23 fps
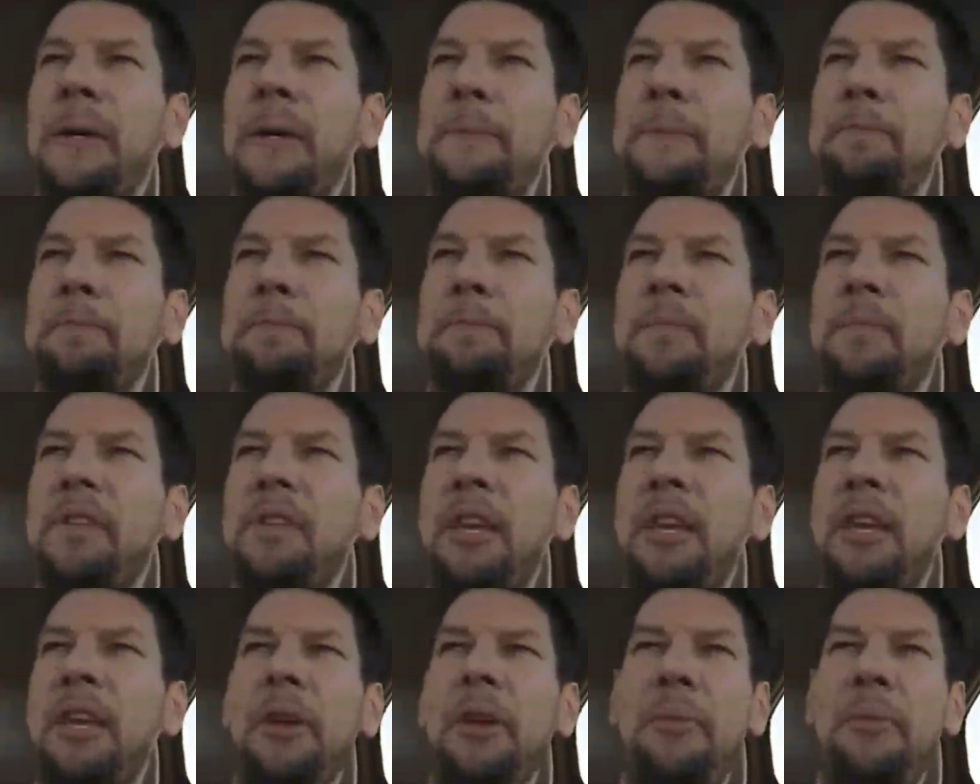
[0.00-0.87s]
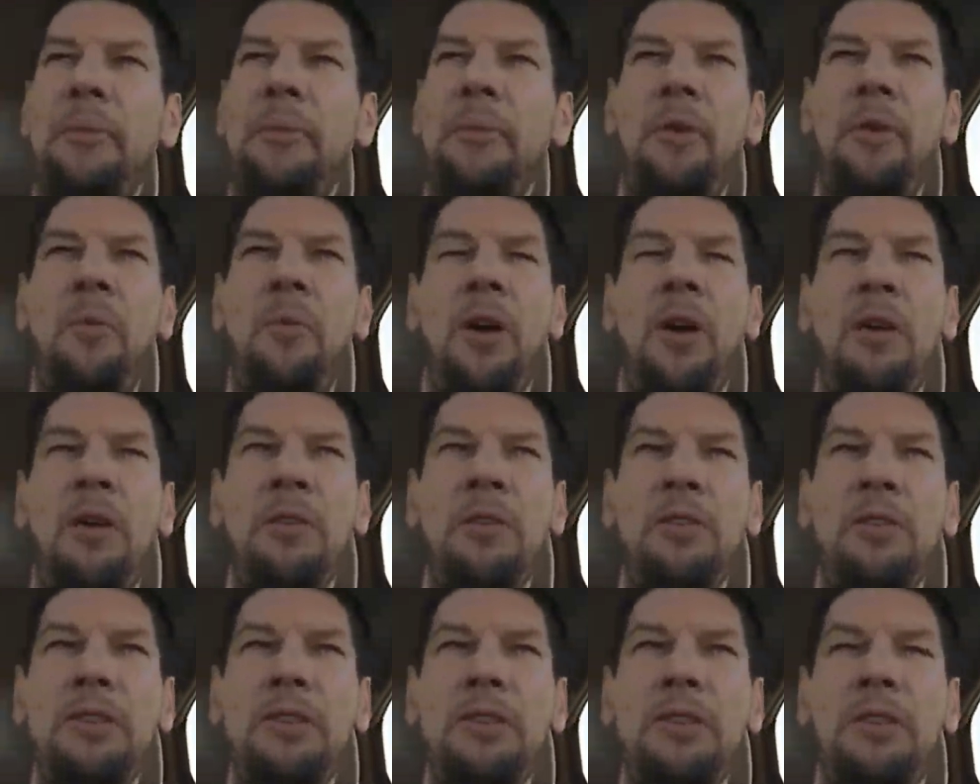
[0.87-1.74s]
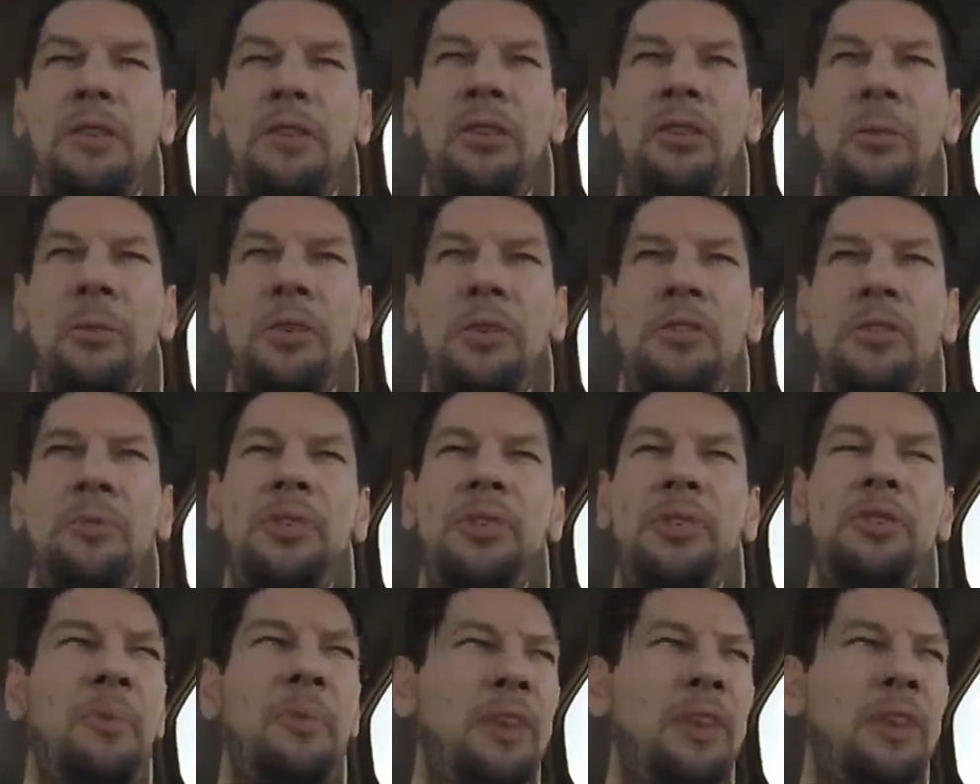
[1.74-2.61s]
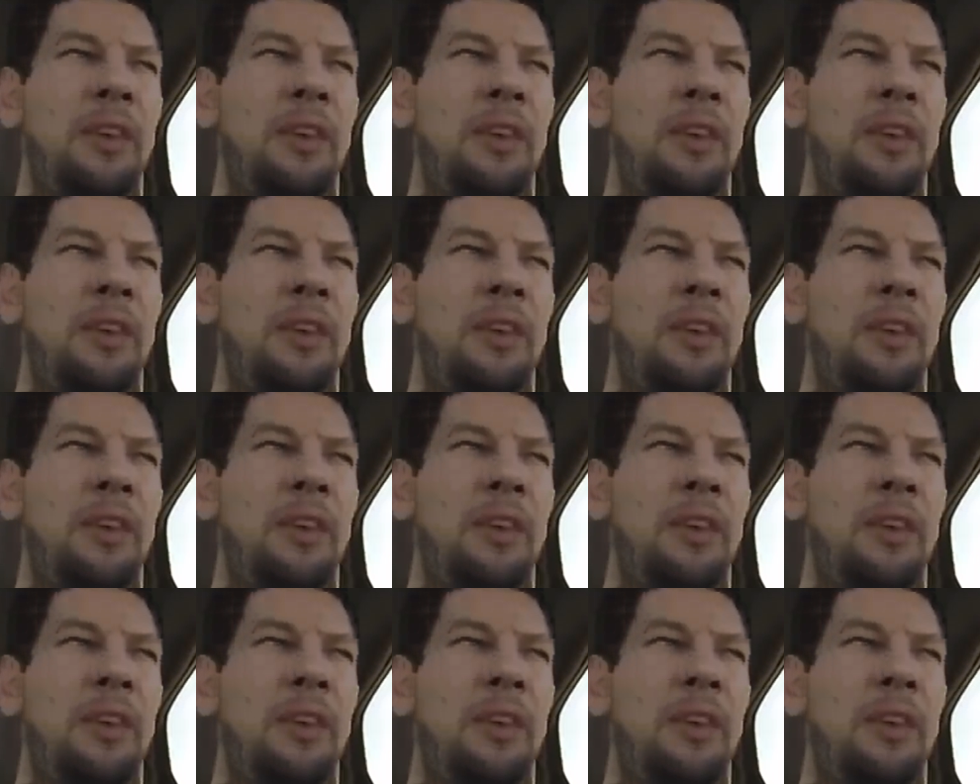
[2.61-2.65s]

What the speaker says: Keeping them on the water is just a little bit too much money,